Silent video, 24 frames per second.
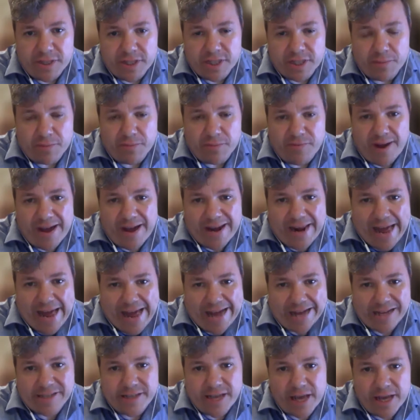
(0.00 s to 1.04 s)
is to provide
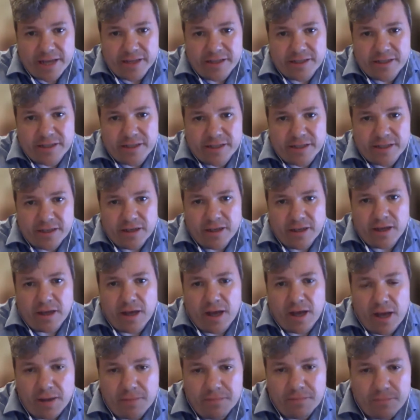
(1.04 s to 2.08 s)
access.
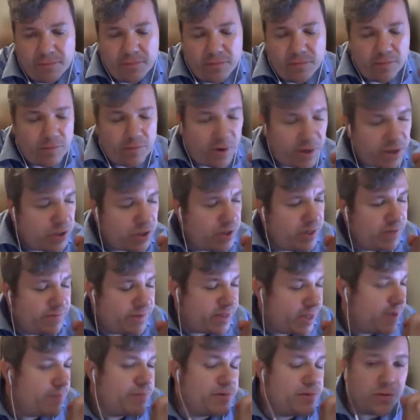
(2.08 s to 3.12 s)
I shouldn't even
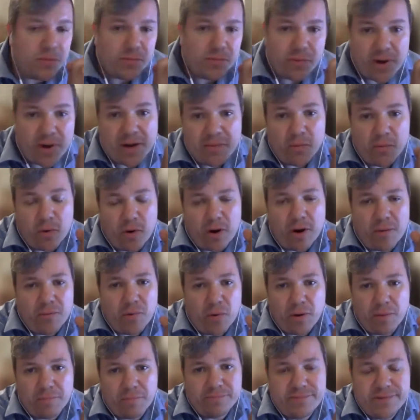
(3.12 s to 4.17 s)
say upzone, provide
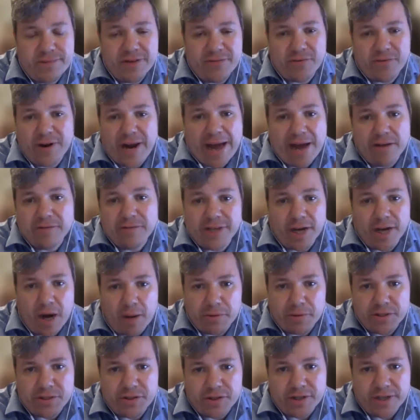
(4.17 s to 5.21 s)
more different housing
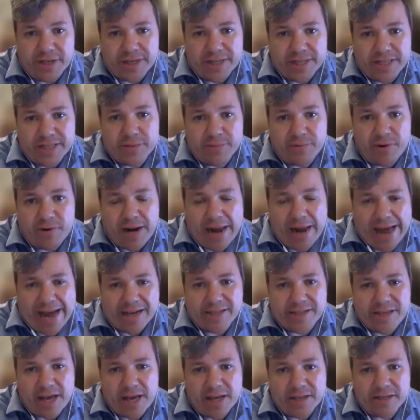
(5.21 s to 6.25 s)
opportunities, to provide
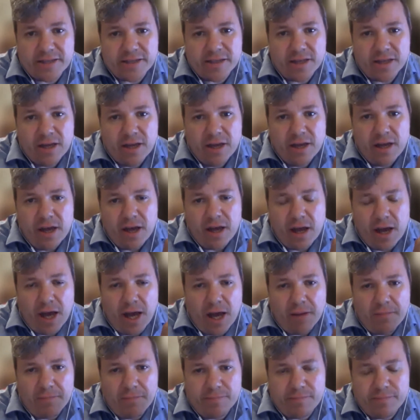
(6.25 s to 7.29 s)
access
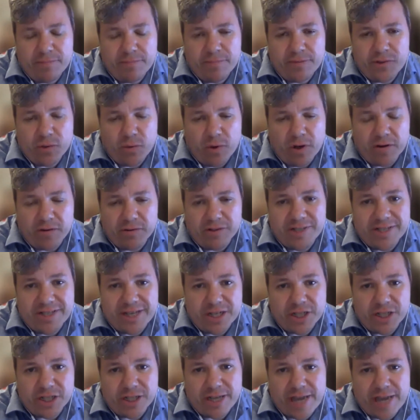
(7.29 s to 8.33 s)
to what is
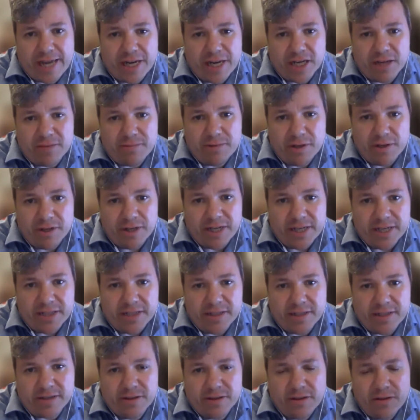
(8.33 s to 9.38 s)
essentially gated
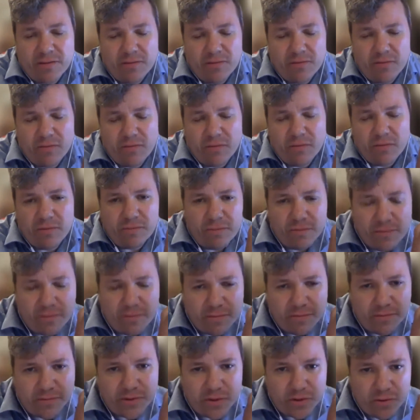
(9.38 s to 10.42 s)
communities,
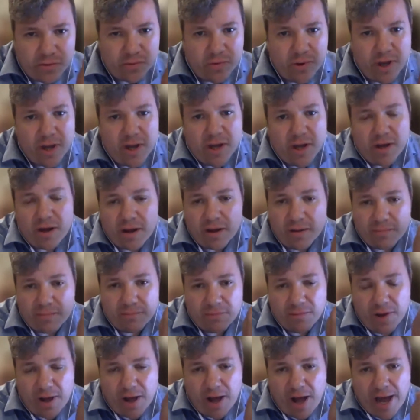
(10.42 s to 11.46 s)
to
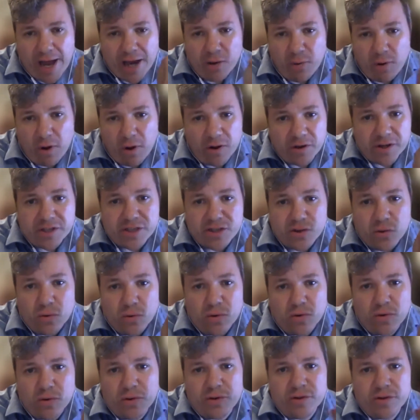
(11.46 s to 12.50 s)
high quality
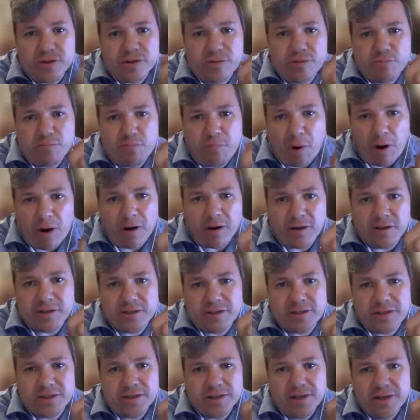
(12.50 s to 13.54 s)
schools,
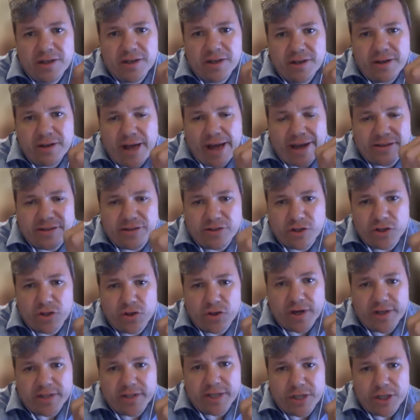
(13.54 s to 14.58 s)
parks, access to
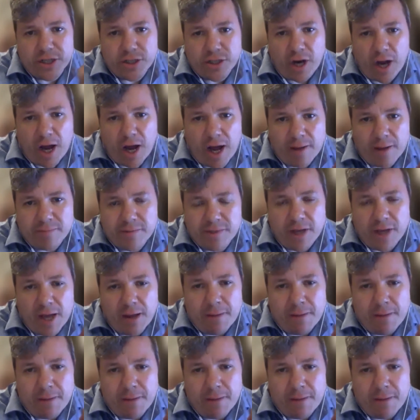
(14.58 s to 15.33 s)
transit and jobs.